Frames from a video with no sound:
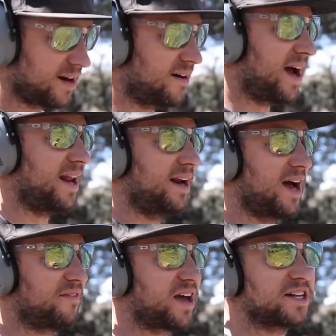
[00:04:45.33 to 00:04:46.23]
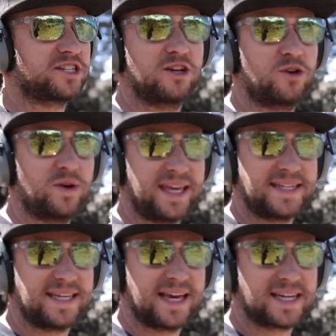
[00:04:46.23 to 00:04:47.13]
All right, I've got two
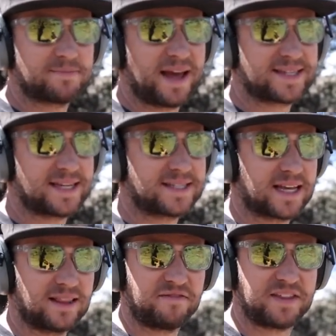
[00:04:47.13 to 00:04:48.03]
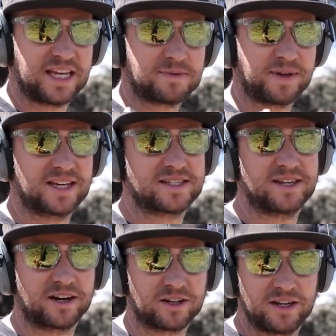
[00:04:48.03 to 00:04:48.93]
ETS magazines. I love these because
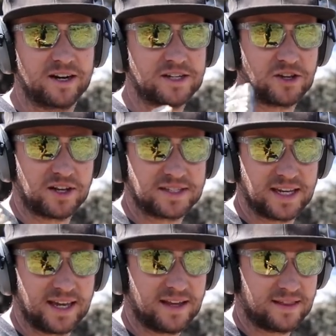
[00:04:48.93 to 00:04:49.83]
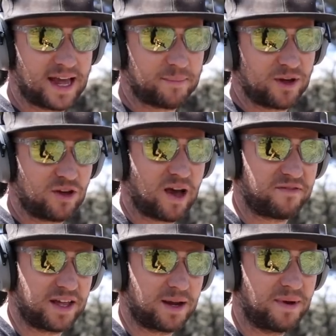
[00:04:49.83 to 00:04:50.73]
they're clear so you can see the ammo that you
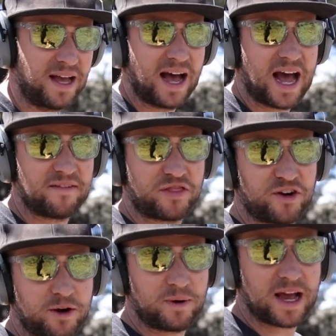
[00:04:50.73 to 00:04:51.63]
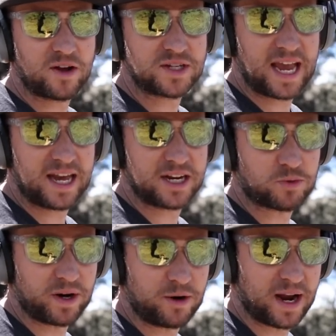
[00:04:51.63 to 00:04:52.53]
have in them. I have a 30 round and a
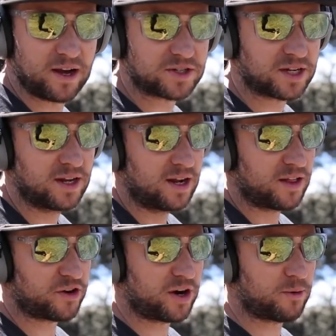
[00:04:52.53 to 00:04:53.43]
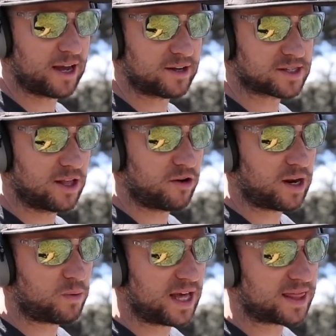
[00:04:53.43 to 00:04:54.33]
20 round. 30 round is
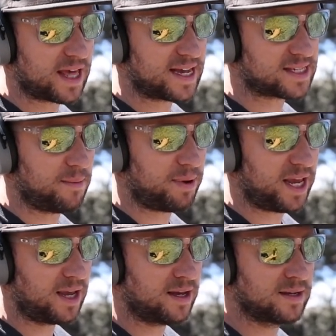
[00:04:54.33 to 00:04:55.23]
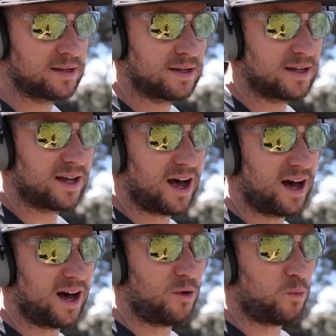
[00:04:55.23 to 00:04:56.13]
loaded with S&B,
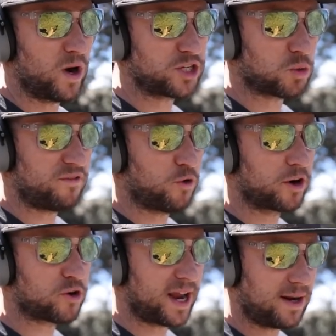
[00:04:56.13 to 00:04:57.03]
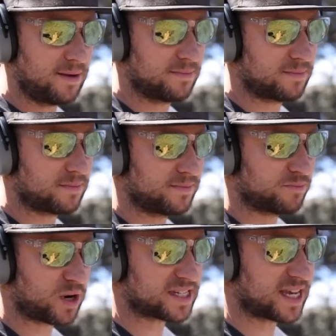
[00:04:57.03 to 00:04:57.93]
uh, 124 grain,
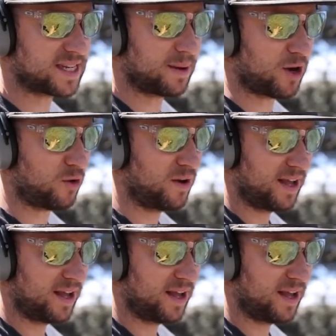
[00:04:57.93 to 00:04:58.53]
brass case ammo.